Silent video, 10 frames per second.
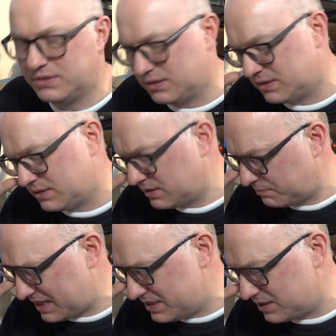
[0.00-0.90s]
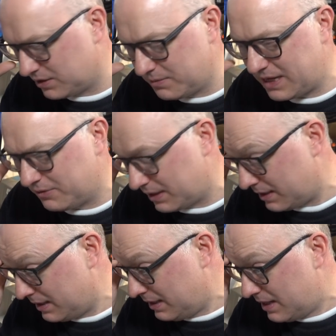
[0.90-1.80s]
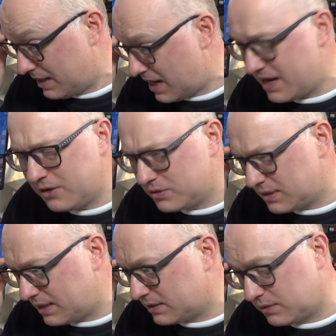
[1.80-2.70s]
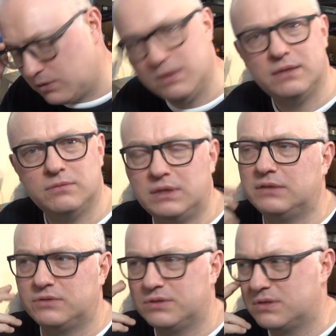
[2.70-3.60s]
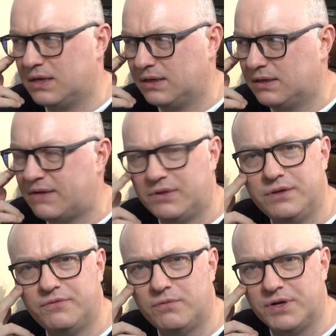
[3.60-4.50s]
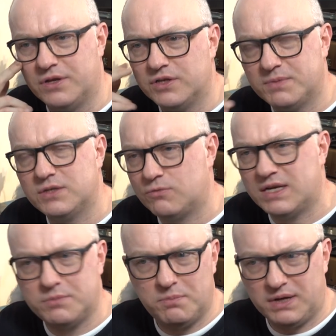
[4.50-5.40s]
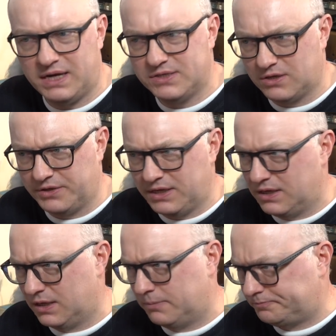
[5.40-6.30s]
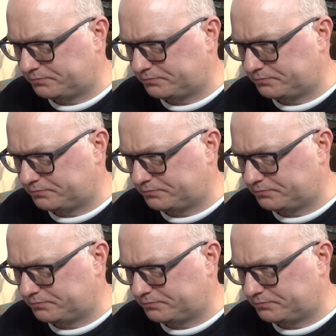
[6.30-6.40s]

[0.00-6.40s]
There's plenty of them out there, and I thought, well, I'll just have a look for one of those, because Raspberry Pi's got the